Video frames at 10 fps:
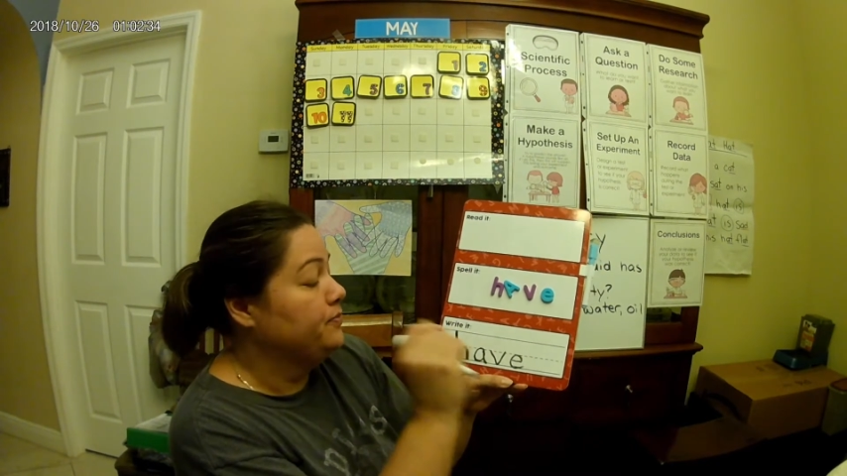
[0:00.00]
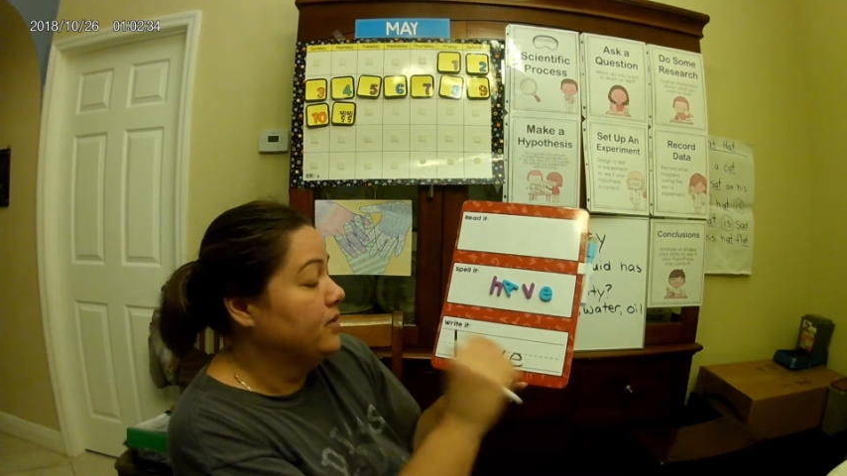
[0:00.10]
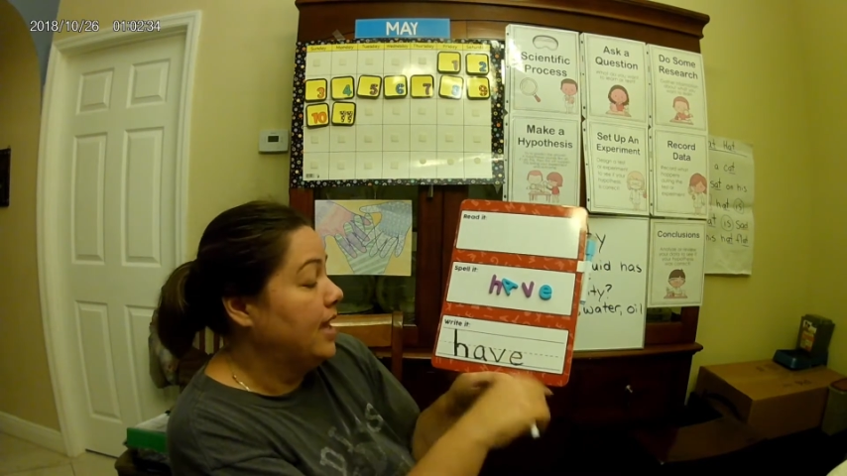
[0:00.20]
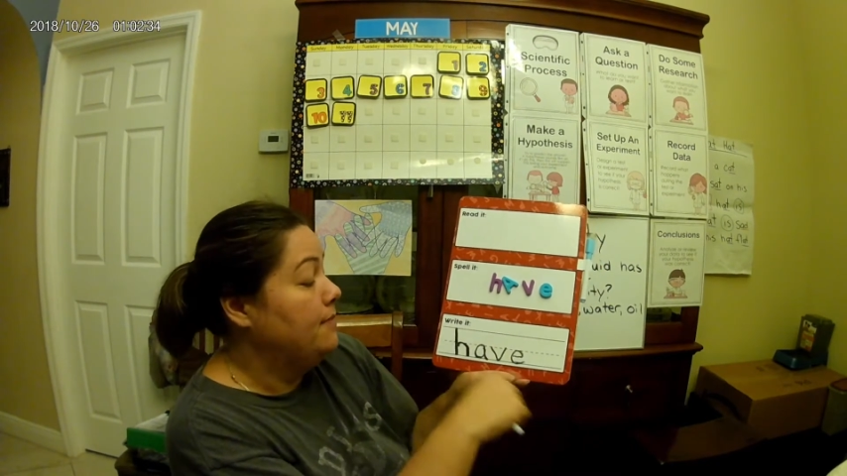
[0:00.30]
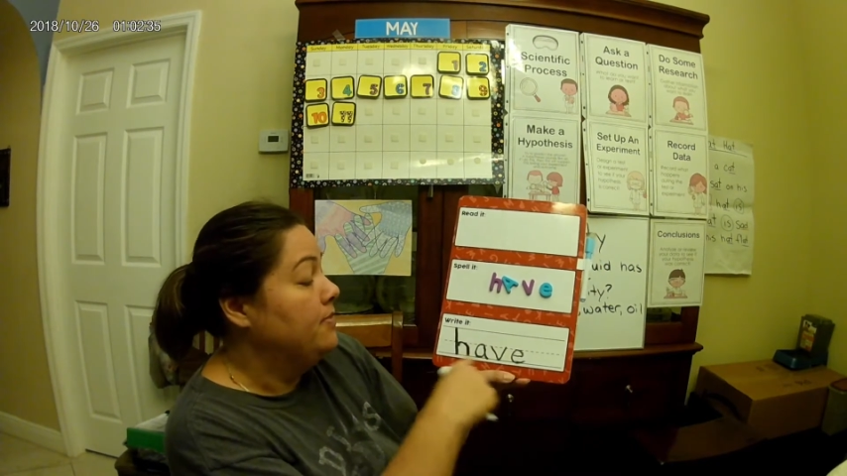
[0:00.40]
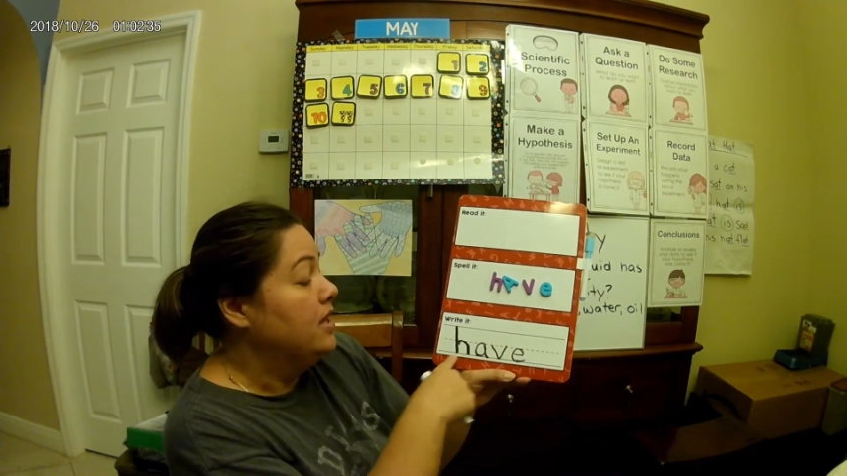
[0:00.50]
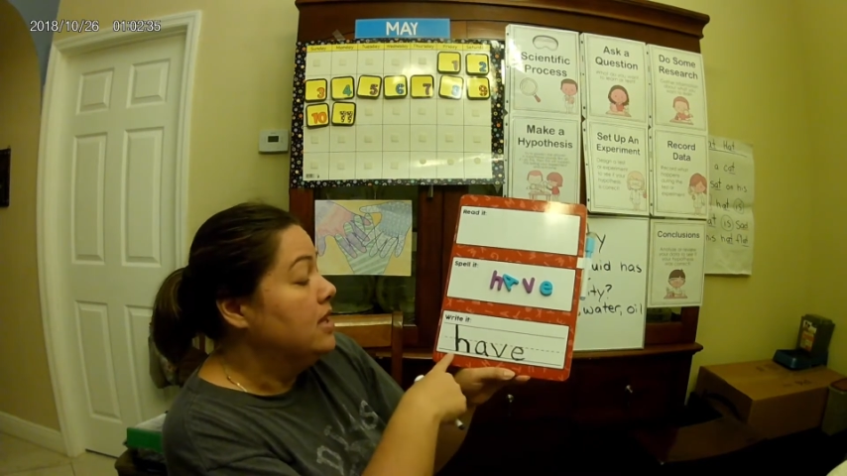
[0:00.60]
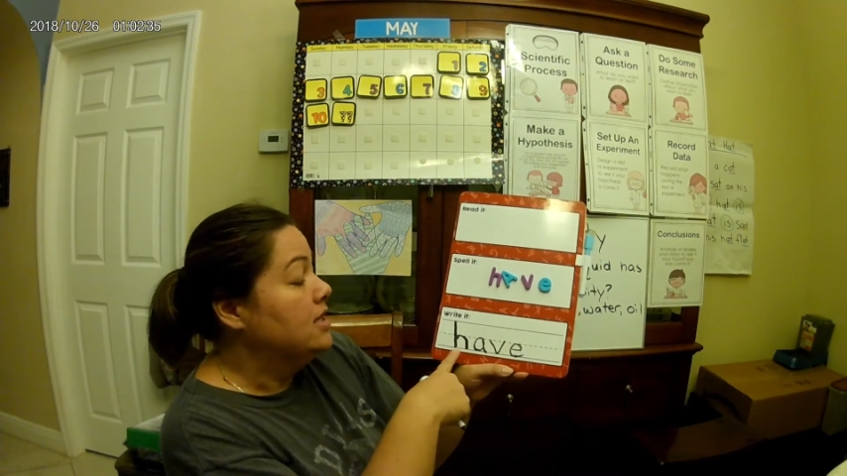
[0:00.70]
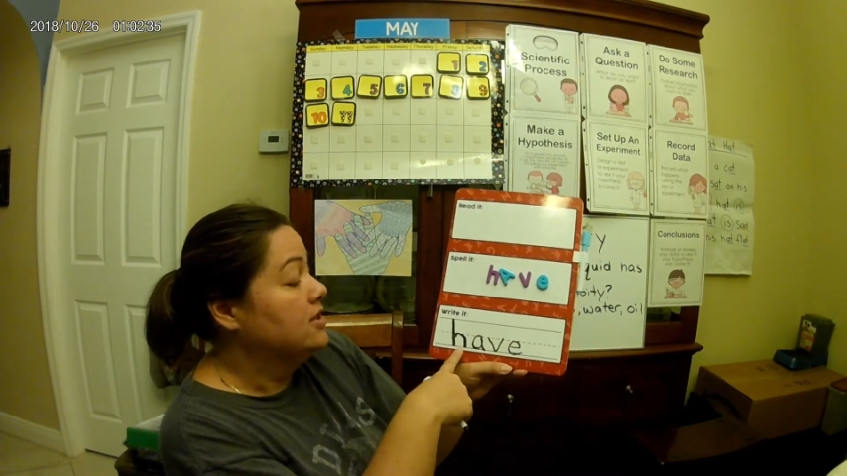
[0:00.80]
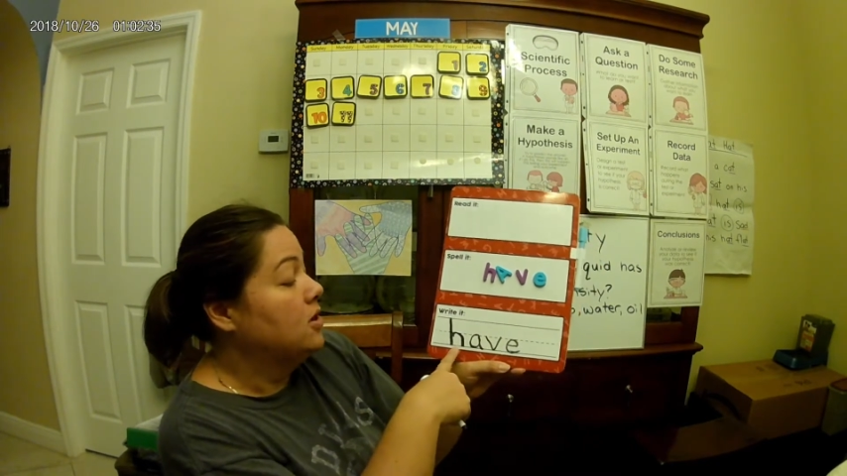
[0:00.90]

Okay, so